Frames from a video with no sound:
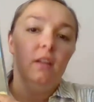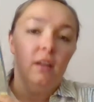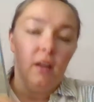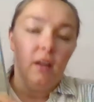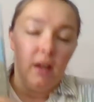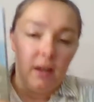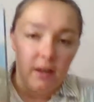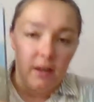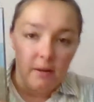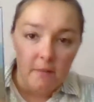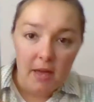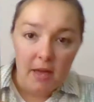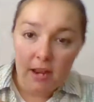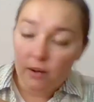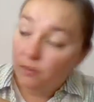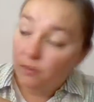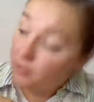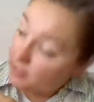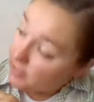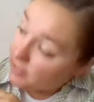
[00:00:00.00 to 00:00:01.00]
and
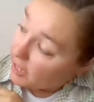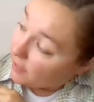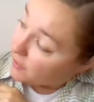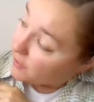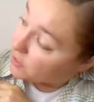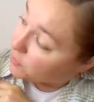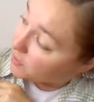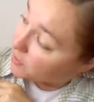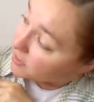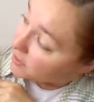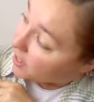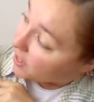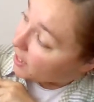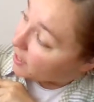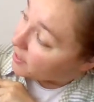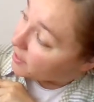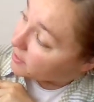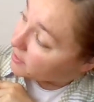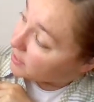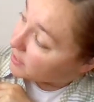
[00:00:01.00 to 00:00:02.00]
it'll say, this one
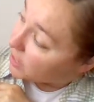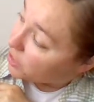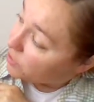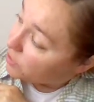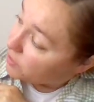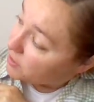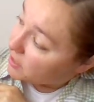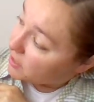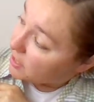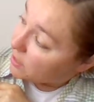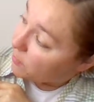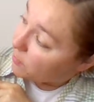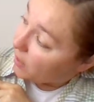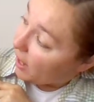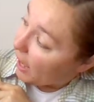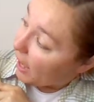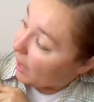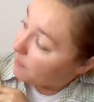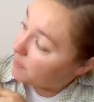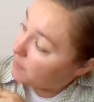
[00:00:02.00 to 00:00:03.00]
says, can you see what
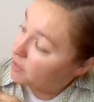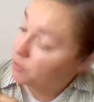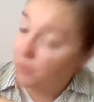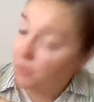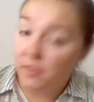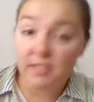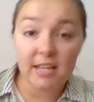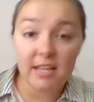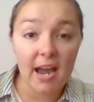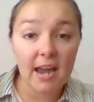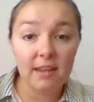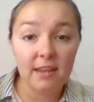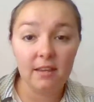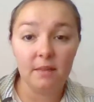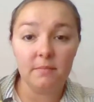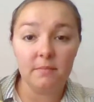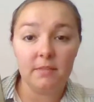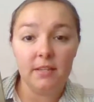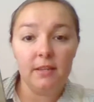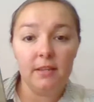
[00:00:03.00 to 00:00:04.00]
happens when the tide
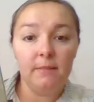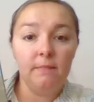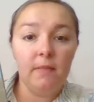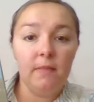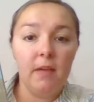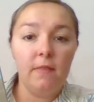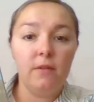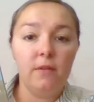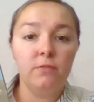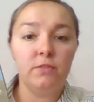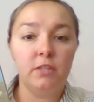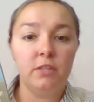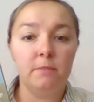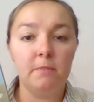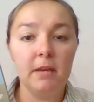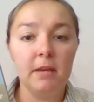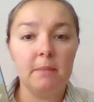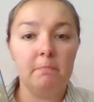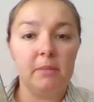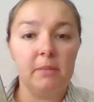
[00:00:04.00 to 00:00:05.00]
comes in? And there's this
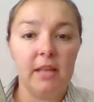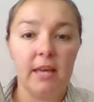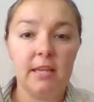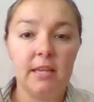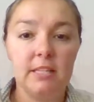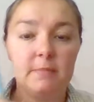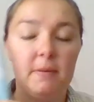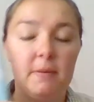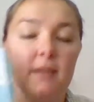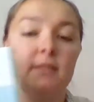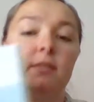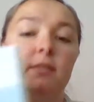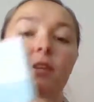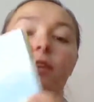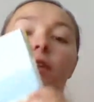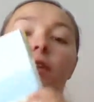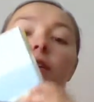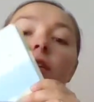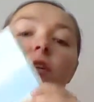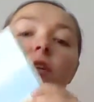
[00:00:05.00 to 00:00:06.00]
big blank space
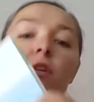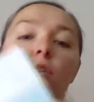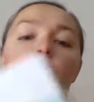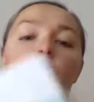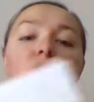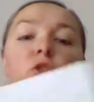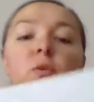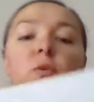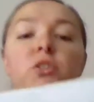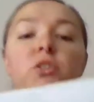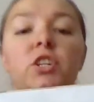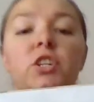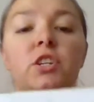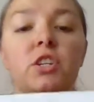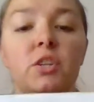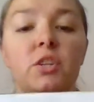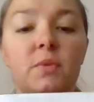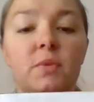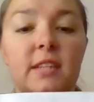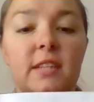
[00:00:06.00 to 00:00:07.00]
here. So what you're going
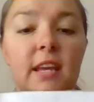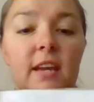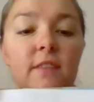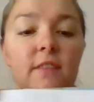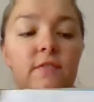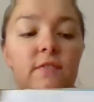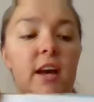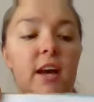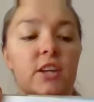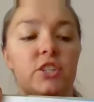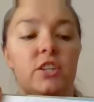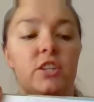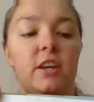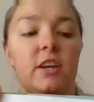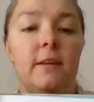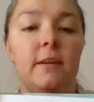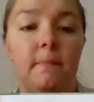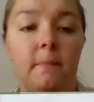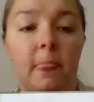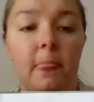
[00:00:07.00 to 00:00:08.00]
to do is take a
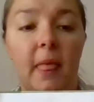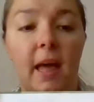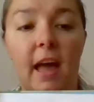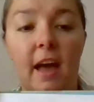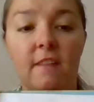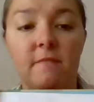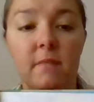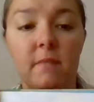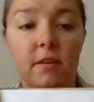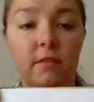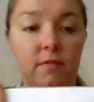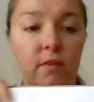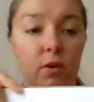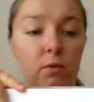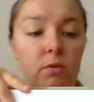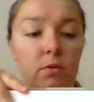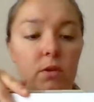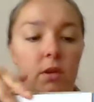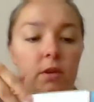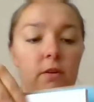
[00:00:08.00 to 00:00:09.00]
flashlight. I have my
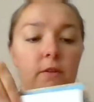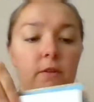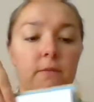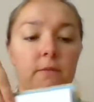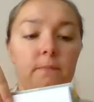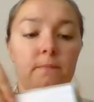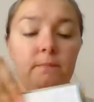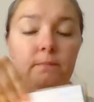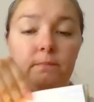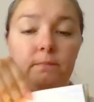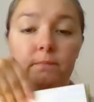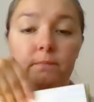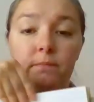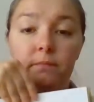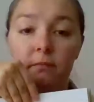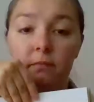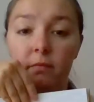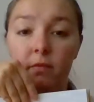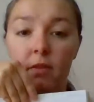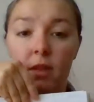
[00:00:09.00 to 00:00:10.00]
phone here
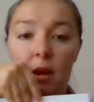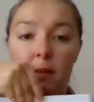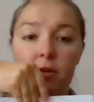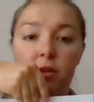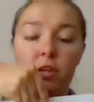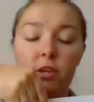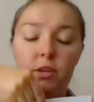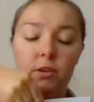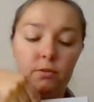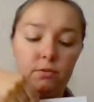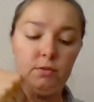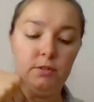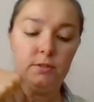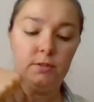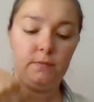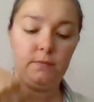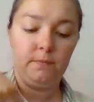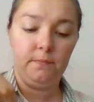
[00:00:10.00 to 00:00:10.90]
that I'm going to use.